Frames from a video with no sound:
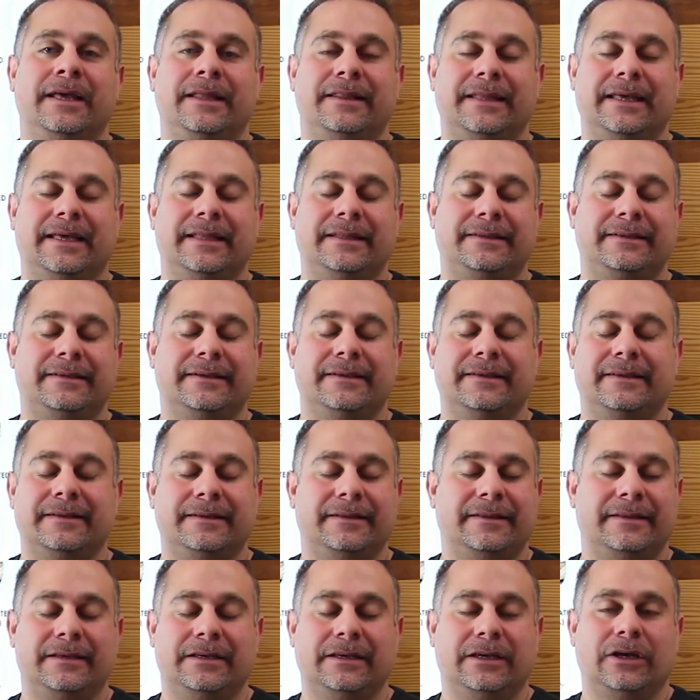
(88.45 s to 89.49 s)
that
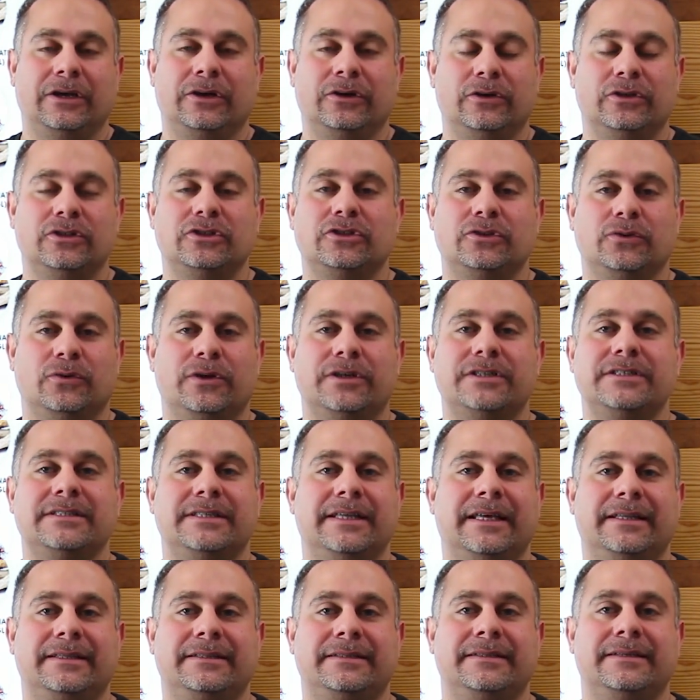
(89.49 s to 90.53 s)
a good source
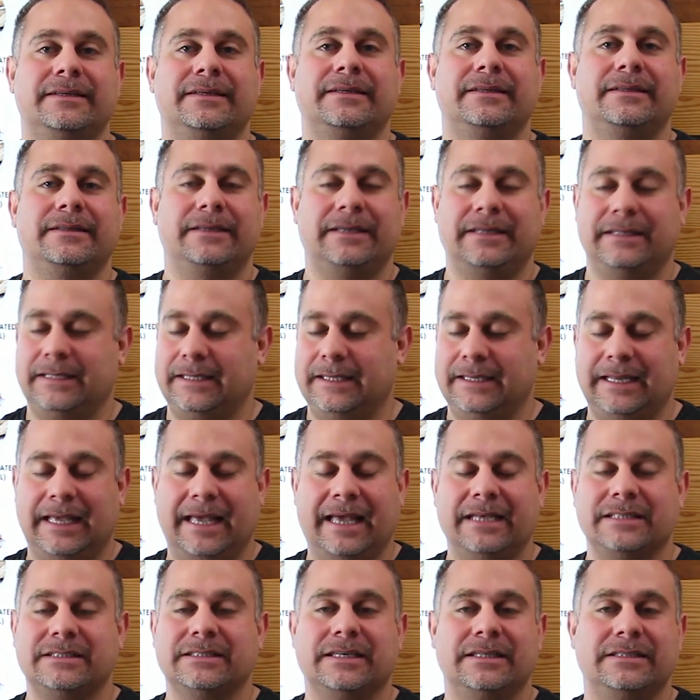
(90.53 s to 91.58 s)
that
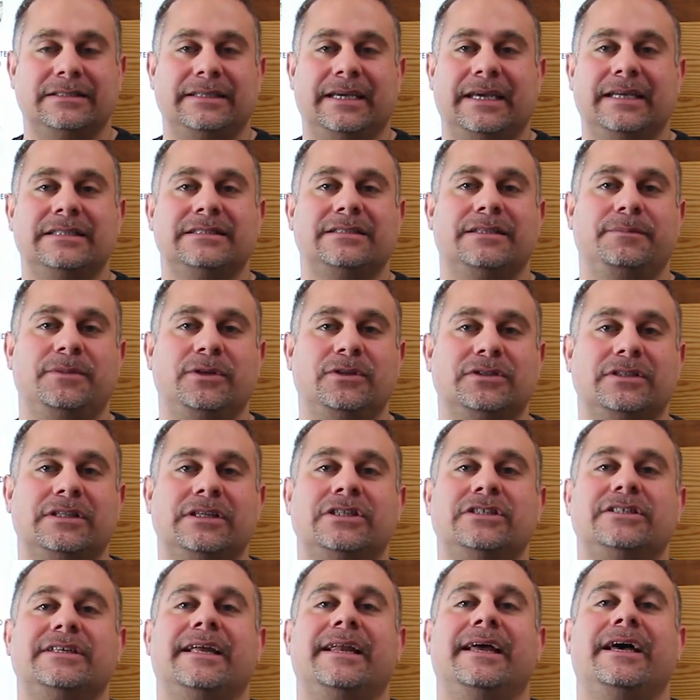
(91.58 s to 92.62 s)
it contains the
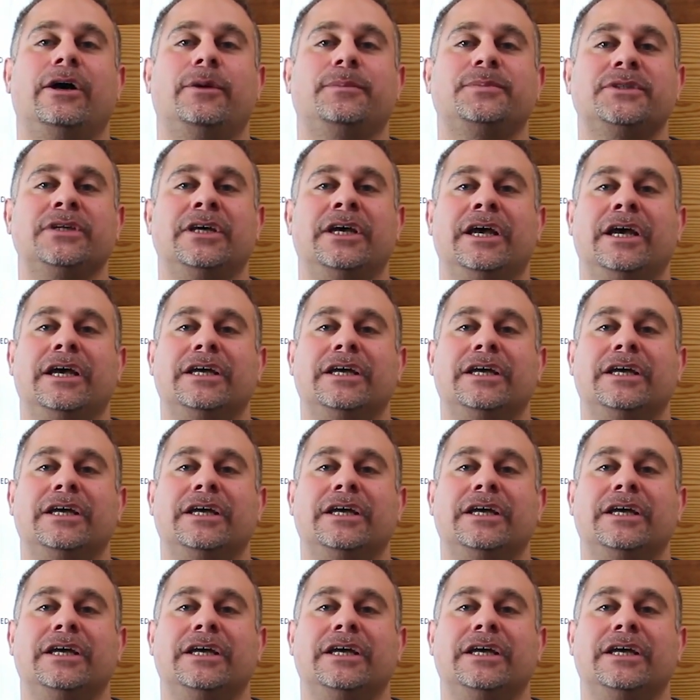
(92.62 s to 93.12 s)
mucilage that helps